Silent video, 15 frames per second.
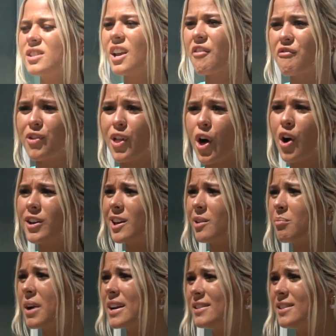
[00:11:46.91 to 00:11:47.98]
like
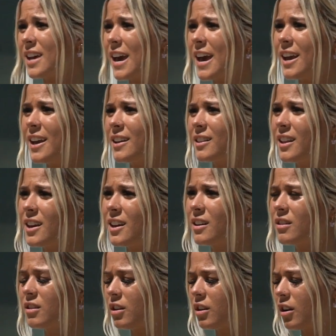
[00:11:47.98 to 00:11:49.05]
vlogging my day and like,
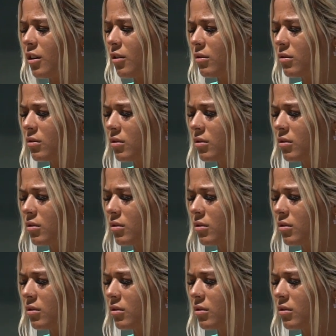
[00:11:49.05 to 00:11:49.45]
you know.